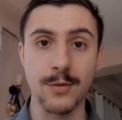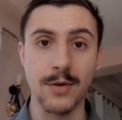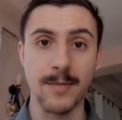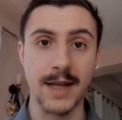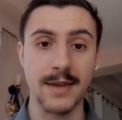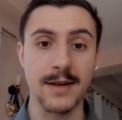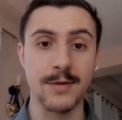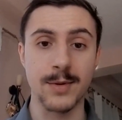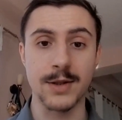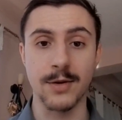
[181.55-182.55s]
of all the
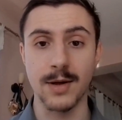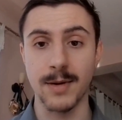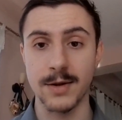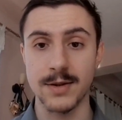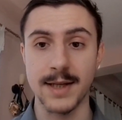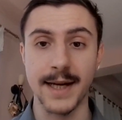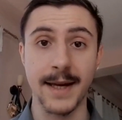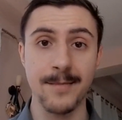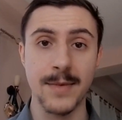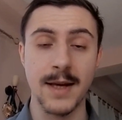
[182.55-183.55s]
methods we talk about
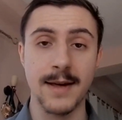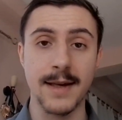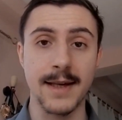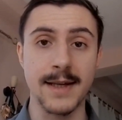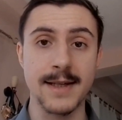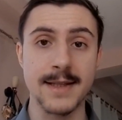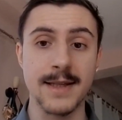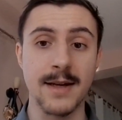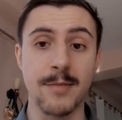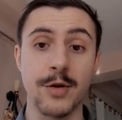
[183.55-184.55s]
today is
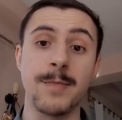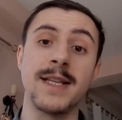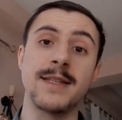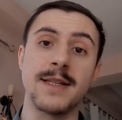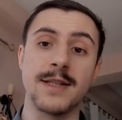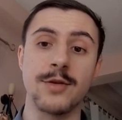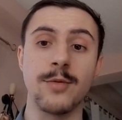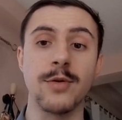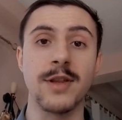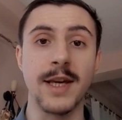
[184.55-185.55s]
the propensity
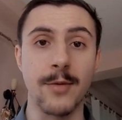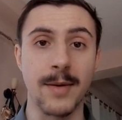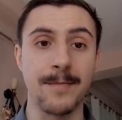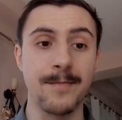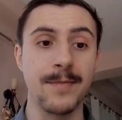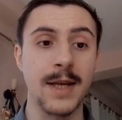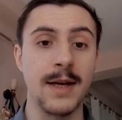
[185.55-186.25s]
score theorem